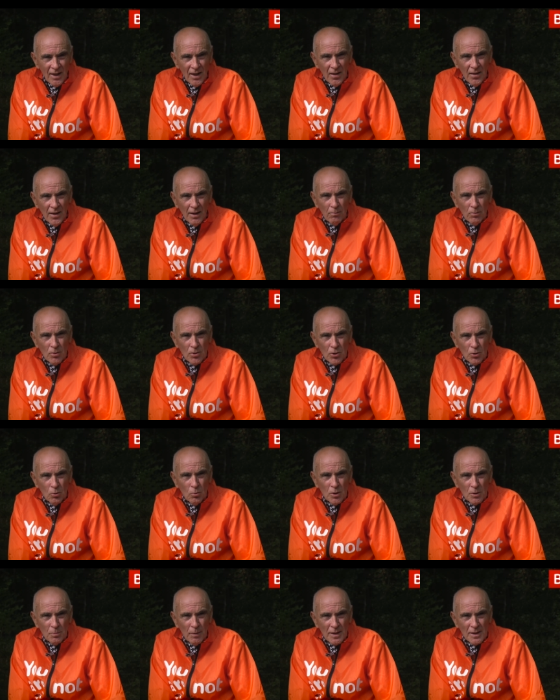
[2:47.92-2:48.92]
That was so
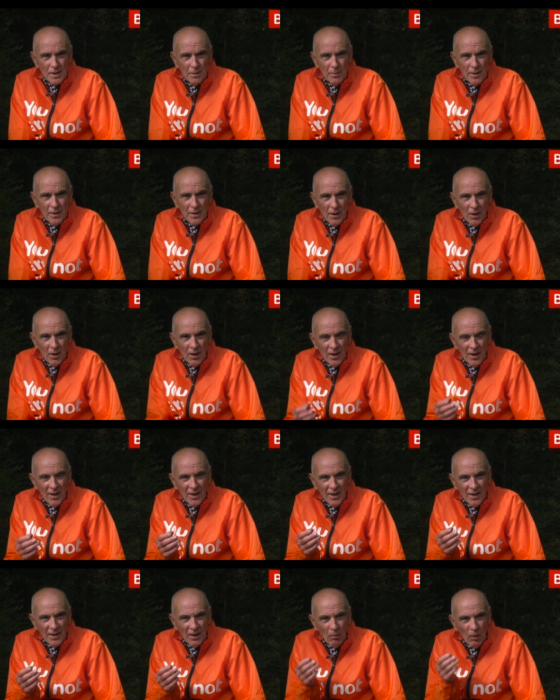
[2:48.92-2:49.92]
special to me that
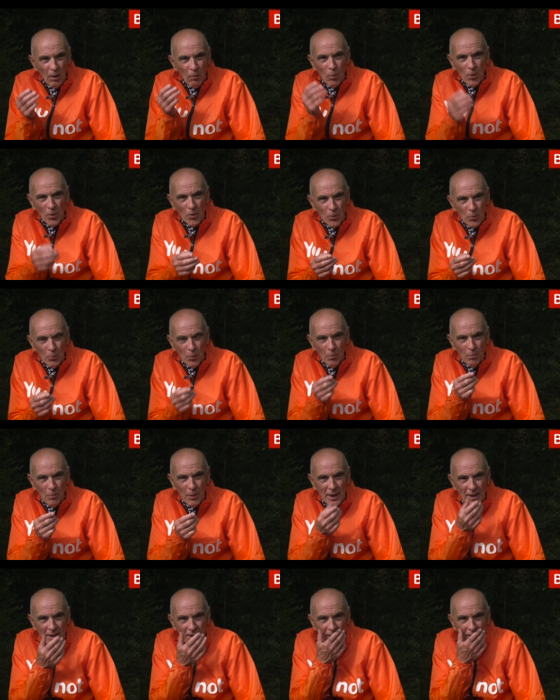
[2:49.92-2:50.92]
I wanted to
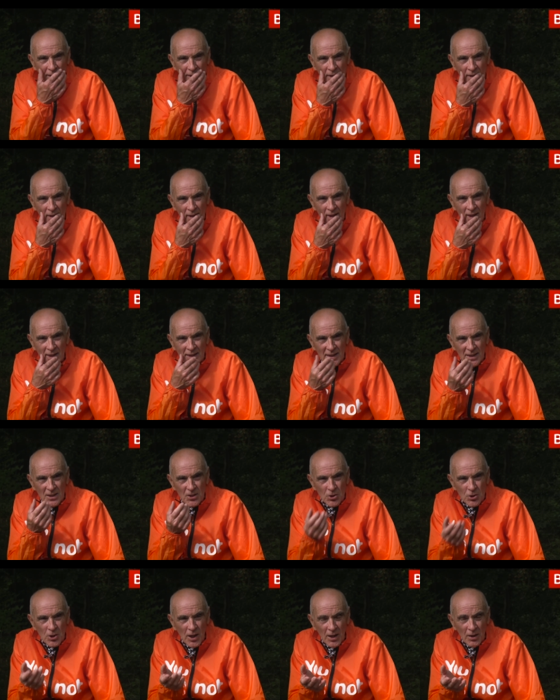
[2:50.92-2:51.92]
repeat that and just
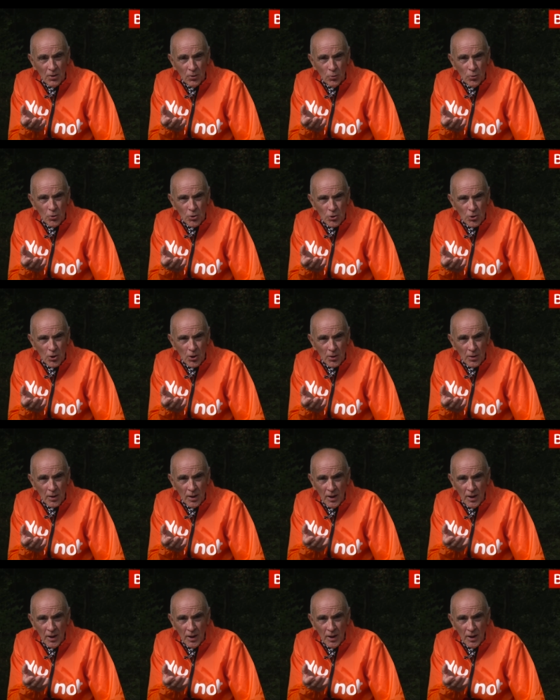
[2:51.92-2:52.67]
share it.